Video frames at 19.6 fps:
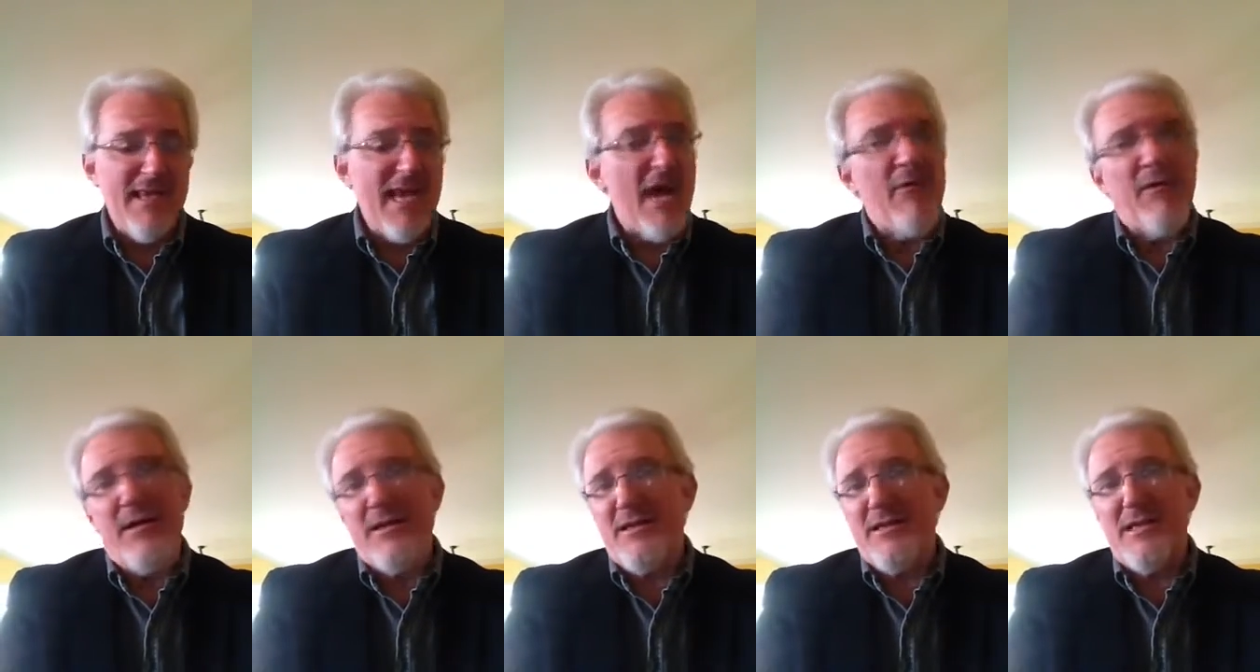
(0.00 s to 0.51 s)

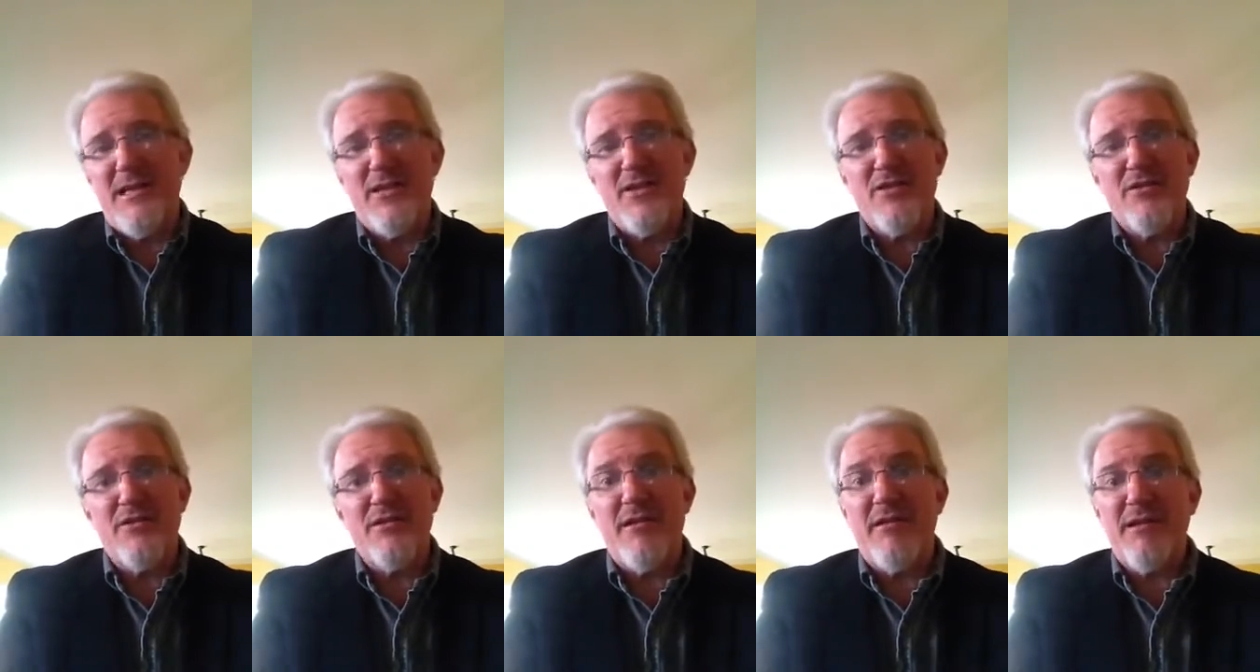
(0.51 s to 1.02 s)
Now our
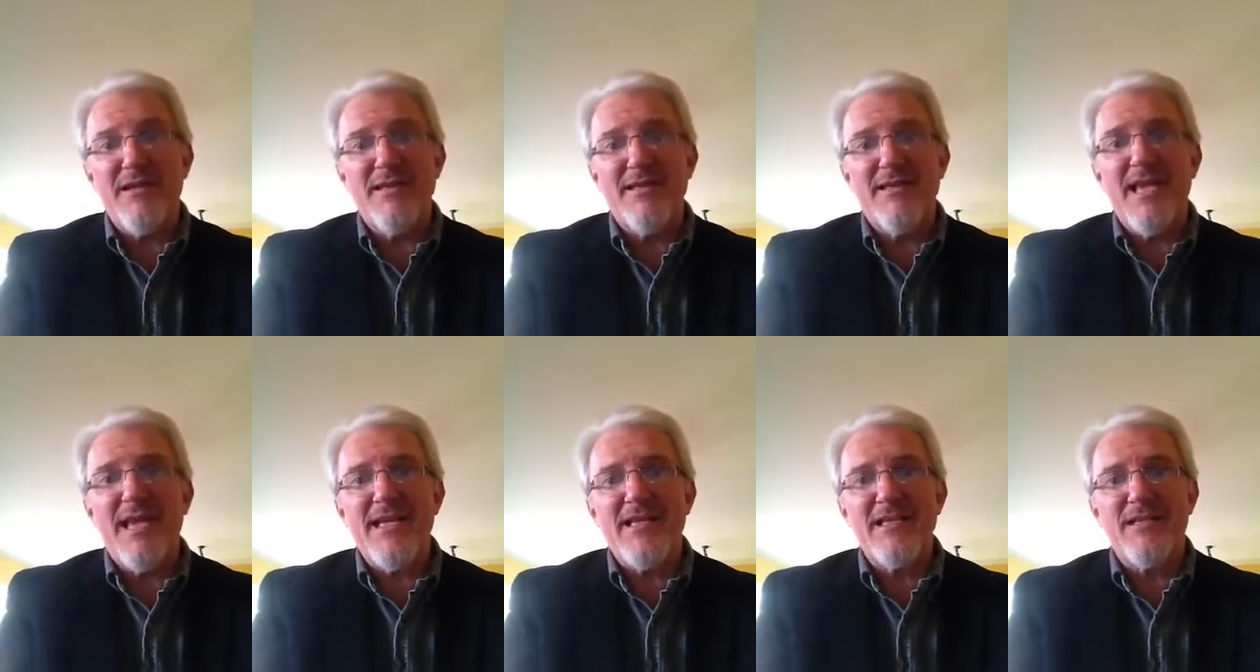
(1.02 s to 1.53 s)
teachers are
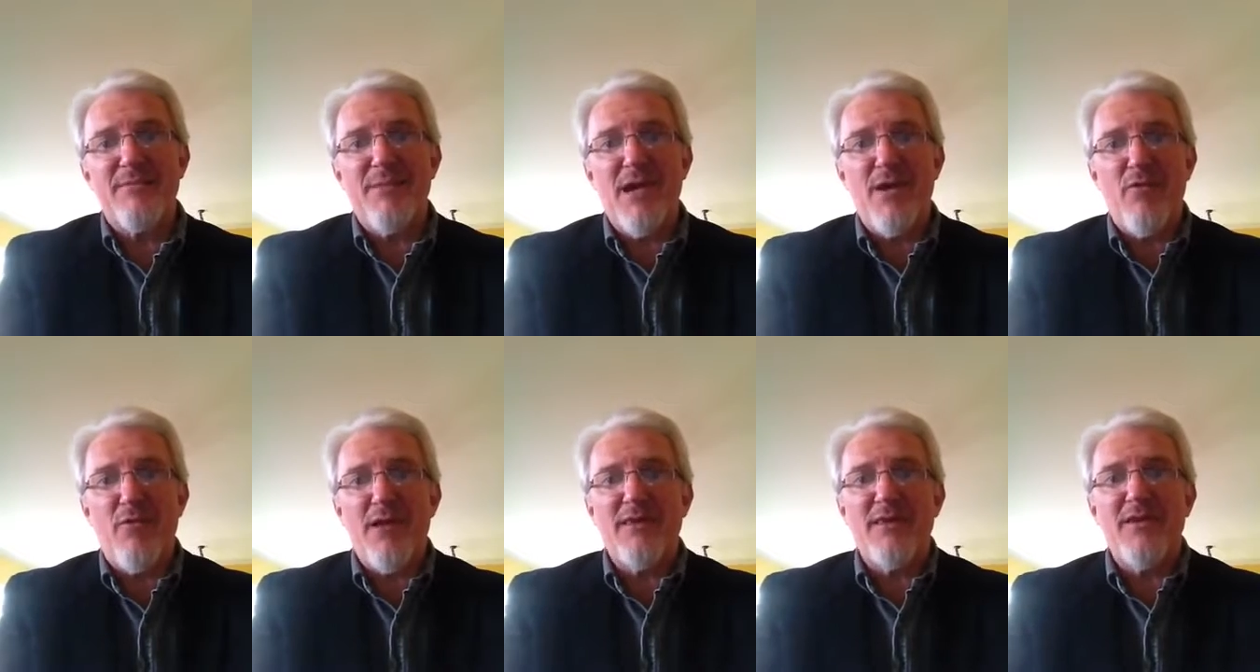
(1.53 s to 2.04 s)
assessed by
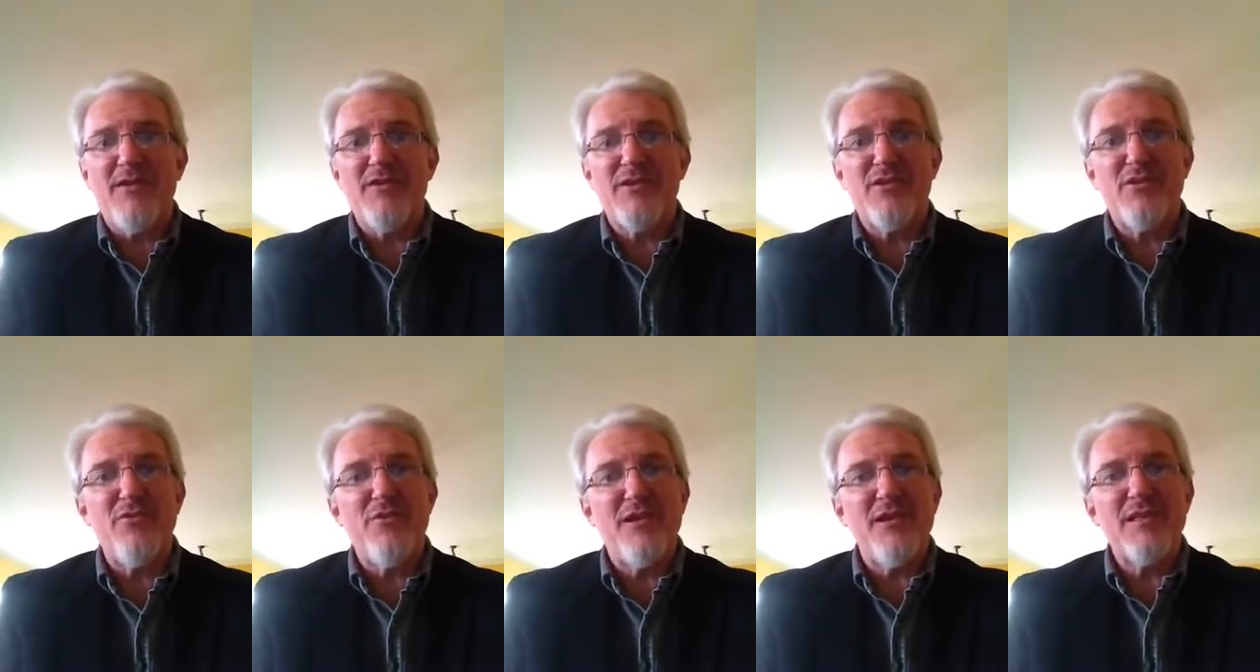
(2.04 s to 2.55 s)
what their
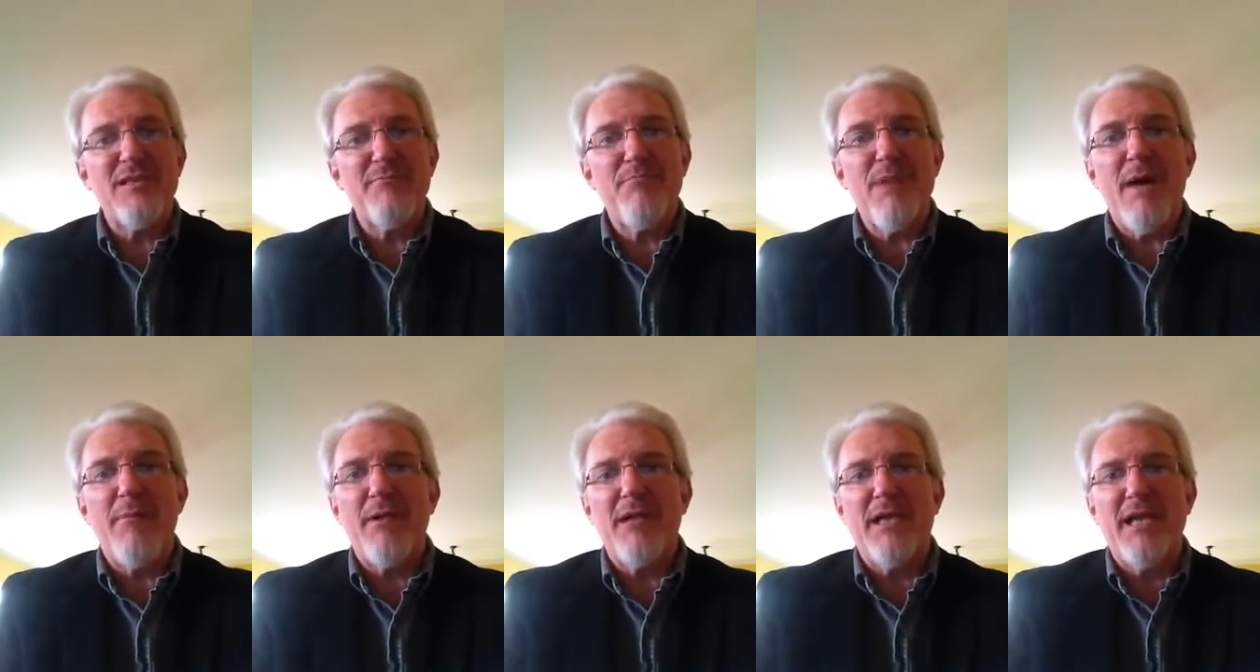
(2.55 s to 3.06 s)
students
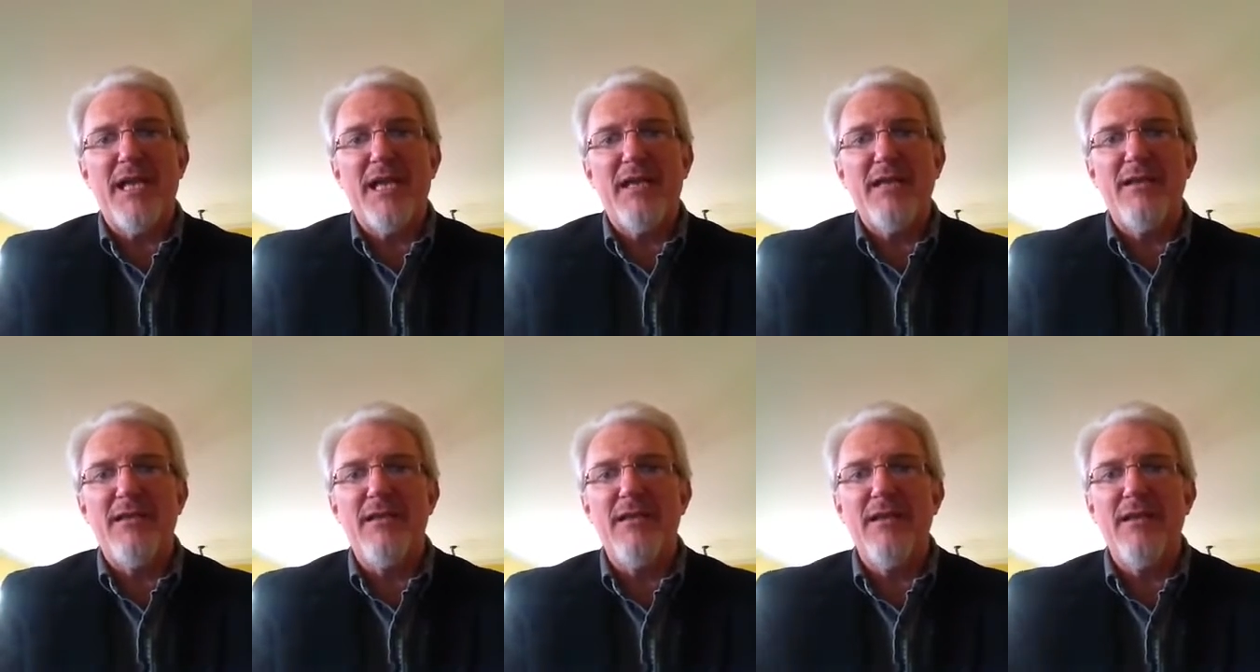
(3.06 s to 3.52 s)
bubble in.